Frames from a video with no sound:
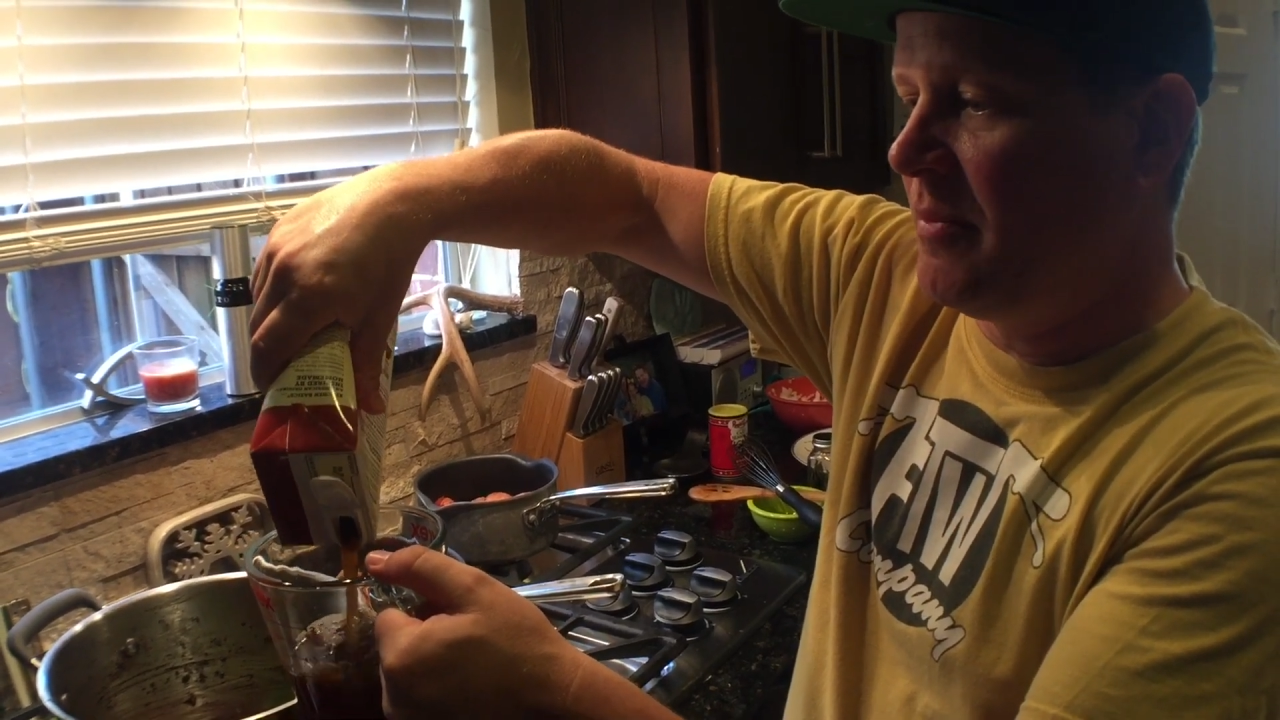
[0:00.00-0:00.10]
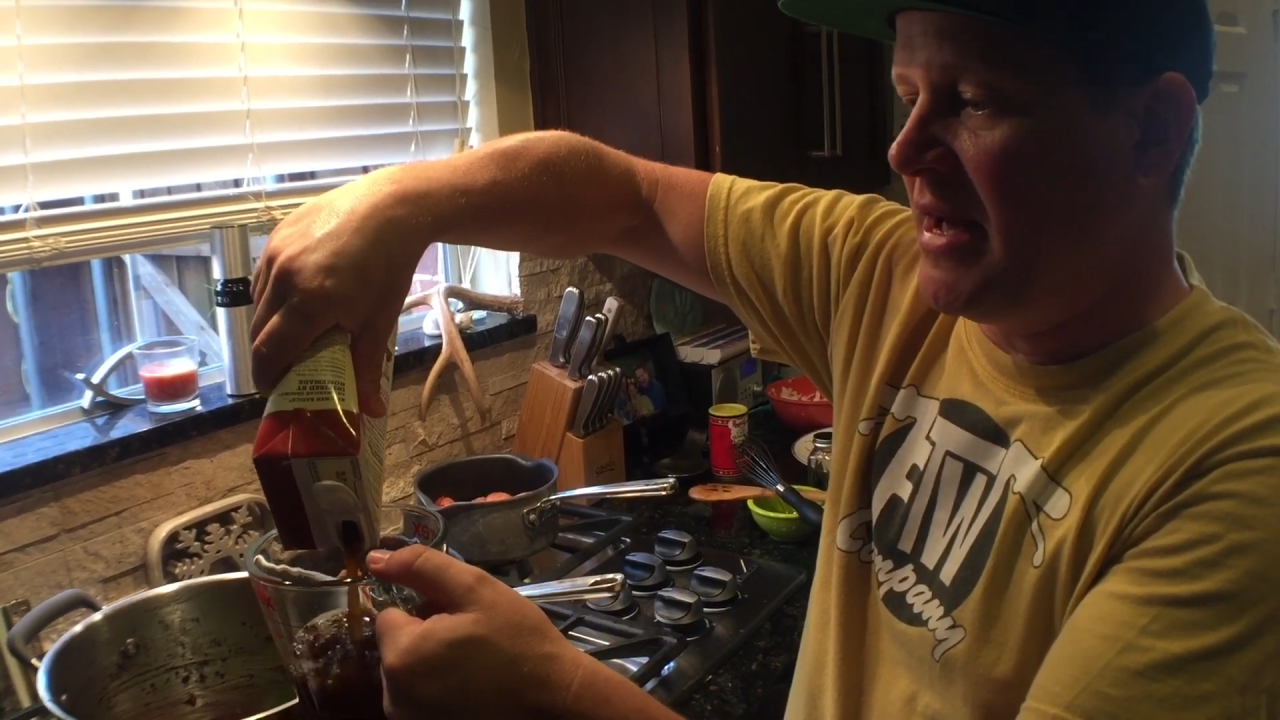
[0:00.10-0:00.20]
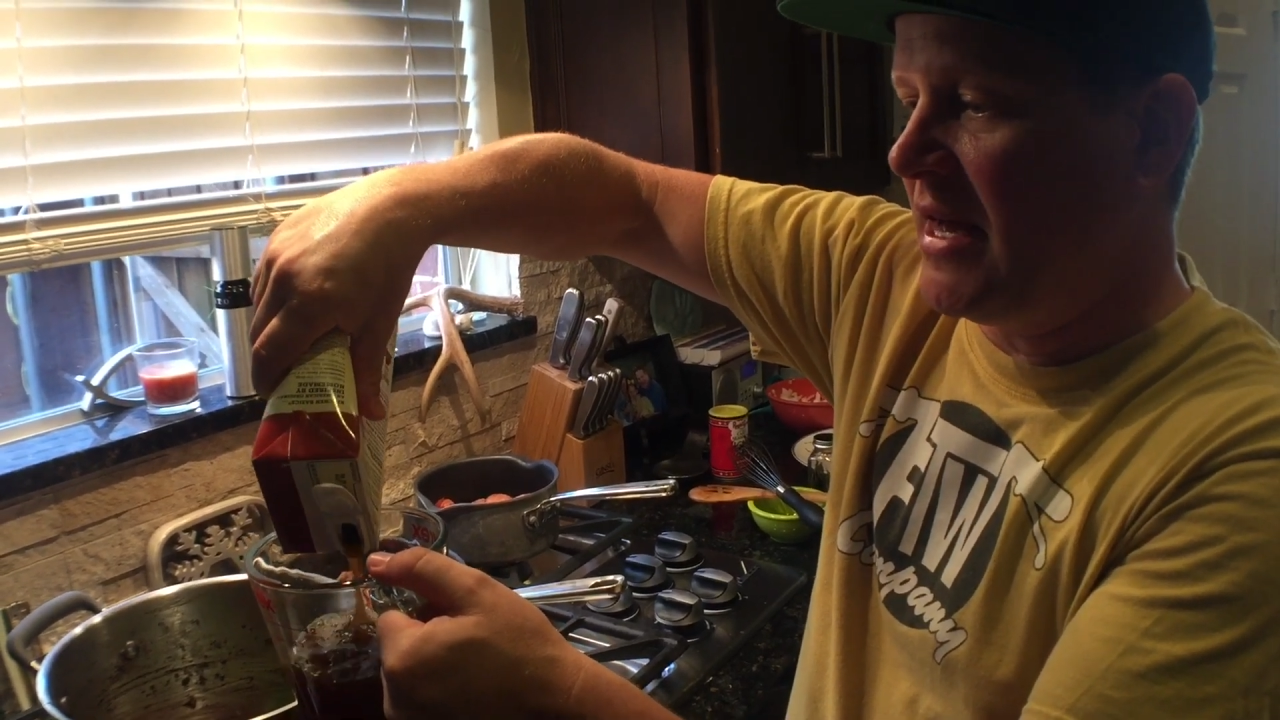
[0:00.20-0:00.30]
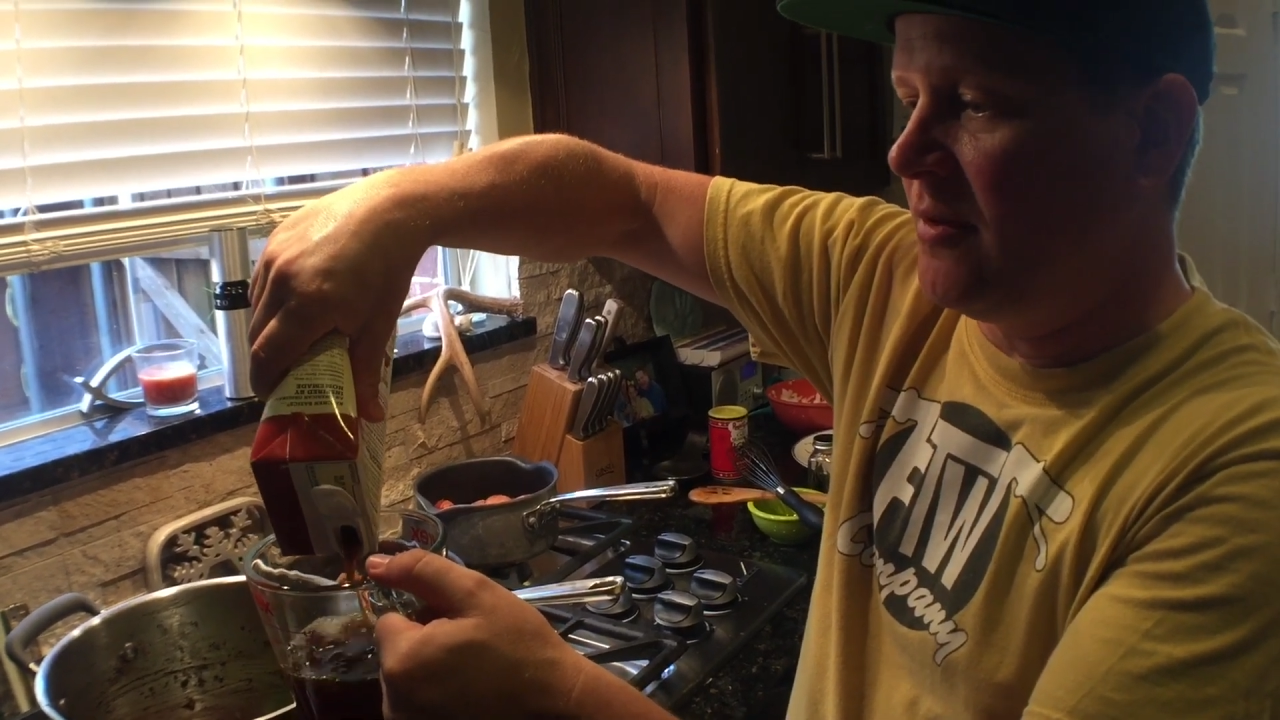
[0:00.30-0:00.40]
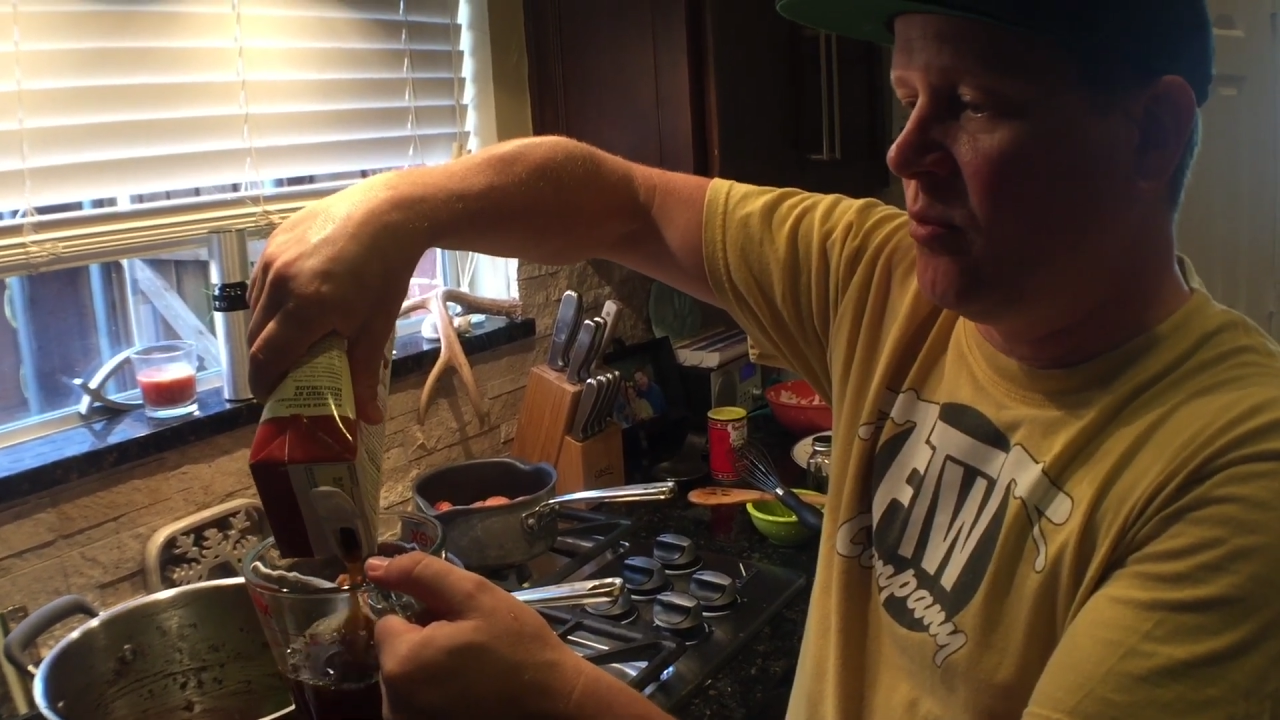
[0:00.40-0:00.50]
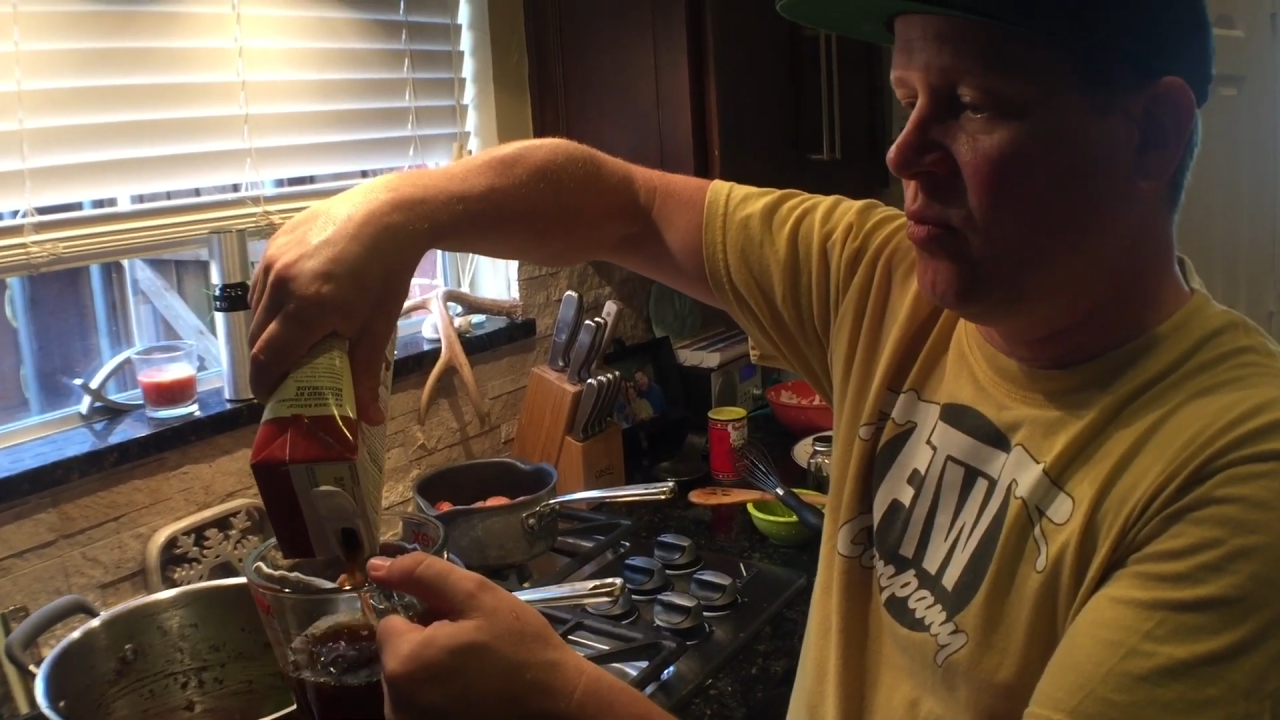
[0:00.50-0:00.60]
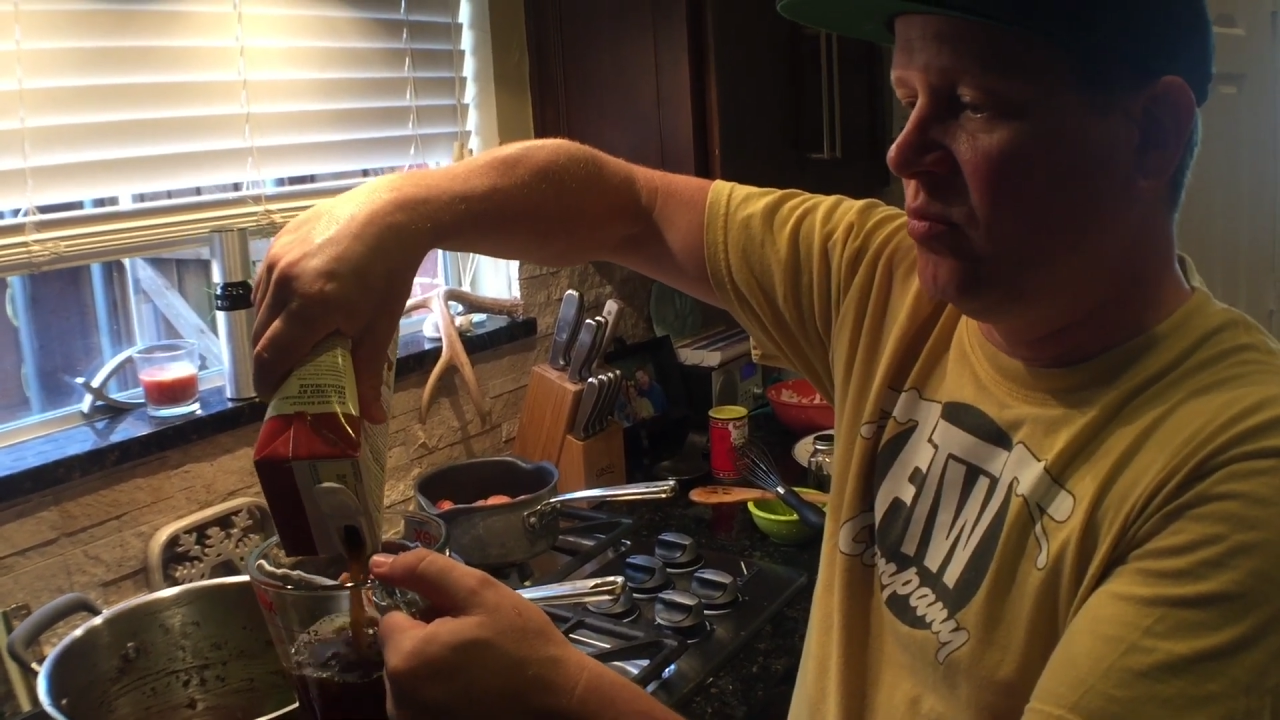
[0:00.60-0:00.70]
about